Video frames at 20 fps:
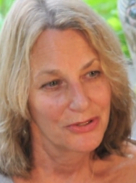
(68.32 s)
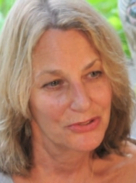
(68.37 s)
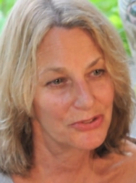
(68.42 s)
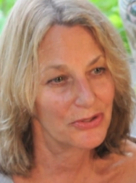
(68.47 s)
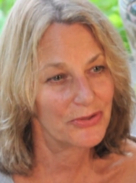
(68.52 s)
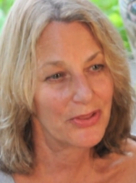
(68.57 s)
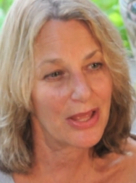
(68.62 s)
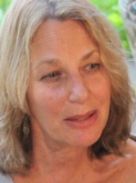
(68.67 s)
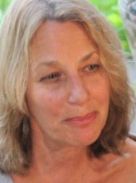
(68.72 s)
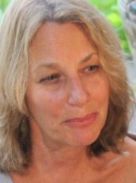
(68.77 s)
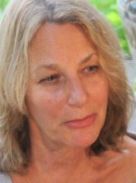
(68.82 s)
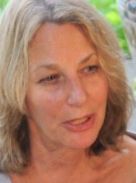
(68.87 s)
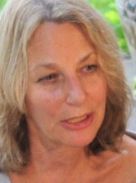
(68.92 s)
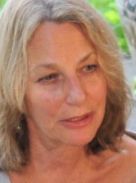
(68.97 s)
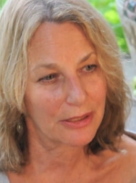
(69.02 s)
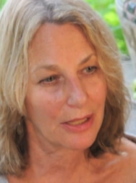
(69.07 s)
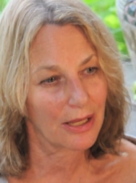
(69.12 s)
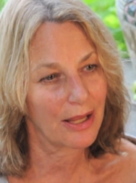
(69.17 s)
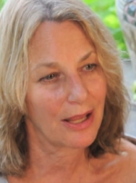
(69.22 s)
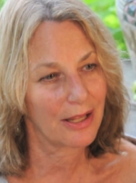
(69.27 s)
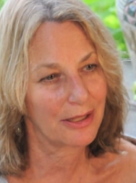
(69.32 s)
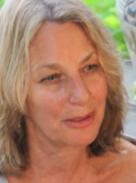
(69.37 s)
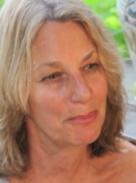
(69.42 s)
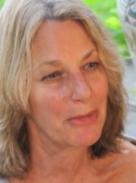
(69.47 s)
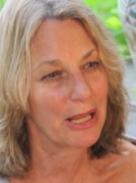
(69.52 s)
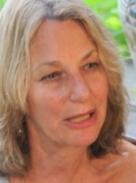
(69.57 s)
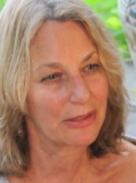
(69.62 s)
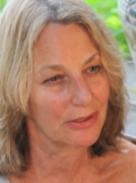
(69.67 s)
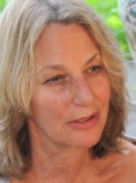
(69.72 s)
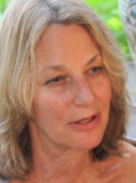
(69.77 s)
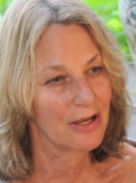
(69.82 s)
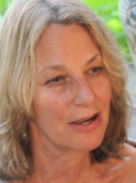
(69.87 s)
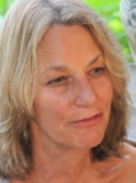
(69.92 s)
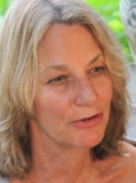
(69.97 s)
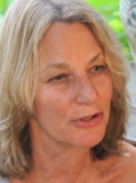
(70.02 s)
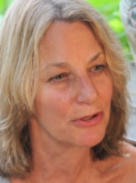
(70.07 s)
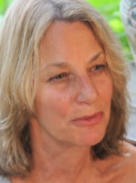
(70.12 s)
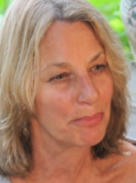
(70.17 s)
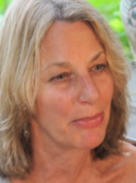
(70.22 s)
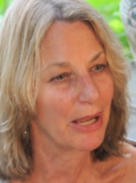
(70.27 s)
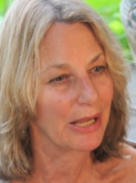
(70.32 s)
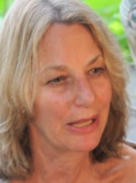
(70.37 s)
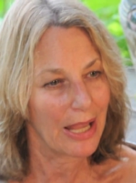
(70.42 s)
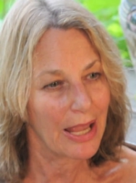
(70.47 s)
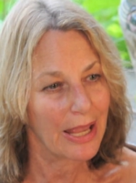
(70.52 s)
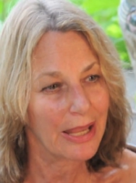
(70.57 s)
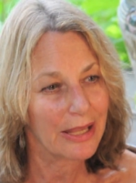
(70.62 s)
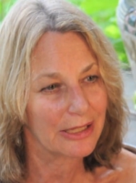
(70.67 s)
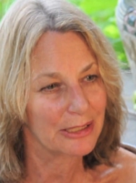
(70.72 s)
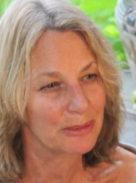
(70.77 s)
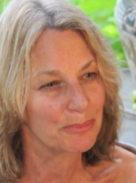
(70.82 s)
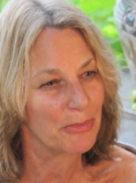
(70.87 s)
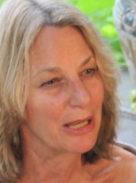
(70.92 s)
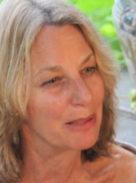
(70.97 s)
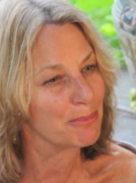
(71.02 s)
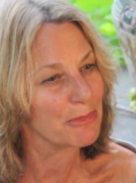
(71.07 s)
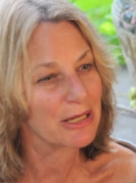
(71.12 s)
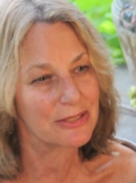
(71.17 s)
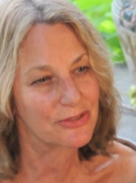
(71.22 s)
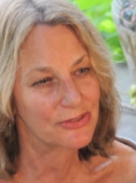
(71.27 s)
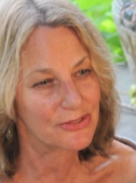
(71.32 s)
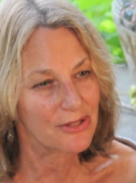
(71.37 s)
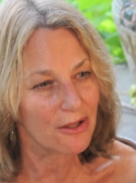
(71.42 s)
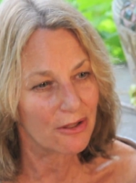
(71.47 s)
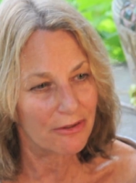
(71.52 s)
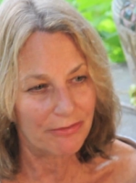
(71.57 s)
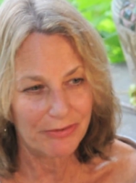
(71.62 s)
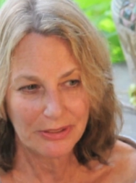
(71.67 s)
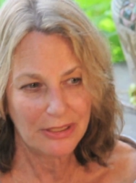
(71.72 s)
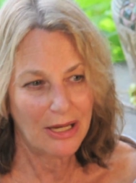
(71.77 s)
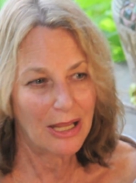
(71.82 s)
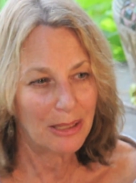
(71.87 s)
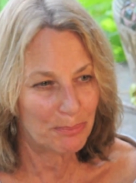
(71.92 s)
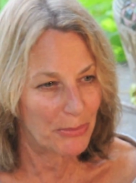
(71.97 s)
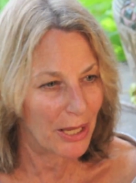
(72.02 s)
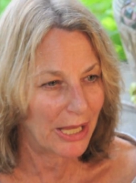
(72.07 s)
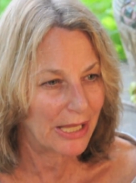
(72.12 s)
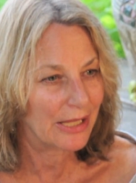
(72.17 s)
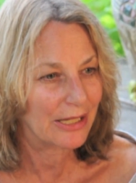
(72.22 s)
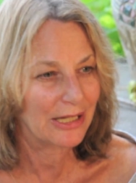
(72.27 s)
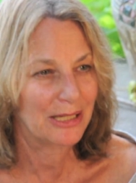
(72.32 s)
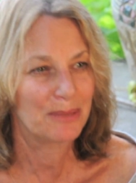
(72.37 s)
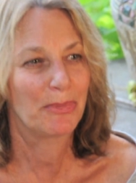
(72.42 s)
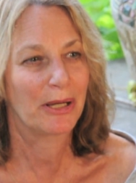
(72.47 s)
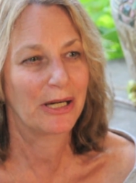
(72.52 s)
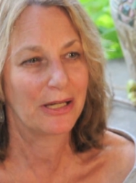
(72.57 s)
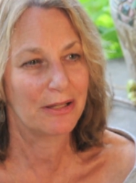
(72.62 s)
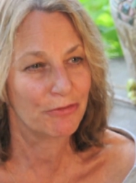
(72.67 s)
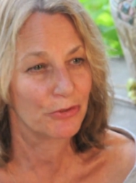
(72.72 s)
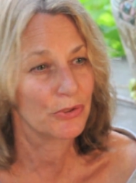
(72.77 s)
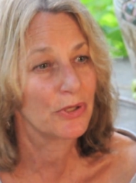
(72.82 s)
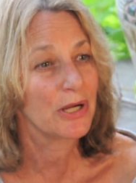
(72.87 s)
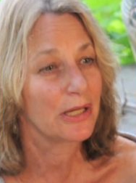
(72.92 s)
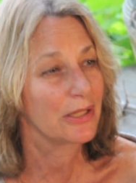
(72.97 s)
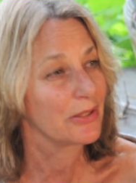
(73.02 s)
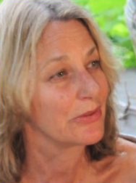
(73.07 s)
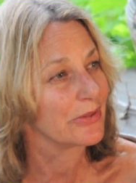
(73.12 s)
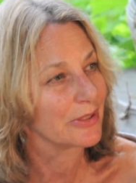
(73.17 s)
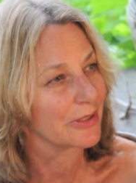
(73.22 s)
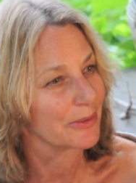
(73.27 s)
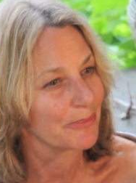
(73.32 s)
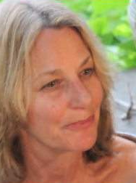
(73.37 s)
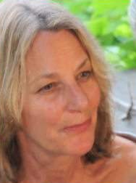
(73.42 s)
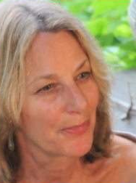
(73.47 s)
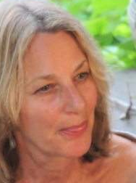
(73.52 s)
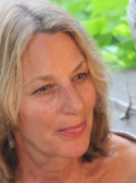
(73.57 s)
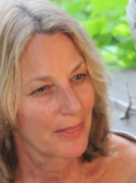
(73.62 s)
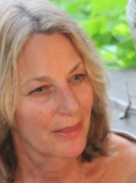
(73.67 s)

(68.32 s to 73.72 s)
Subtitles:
So that meant I had to make the cover by hand by myself and not pay anybody for anything.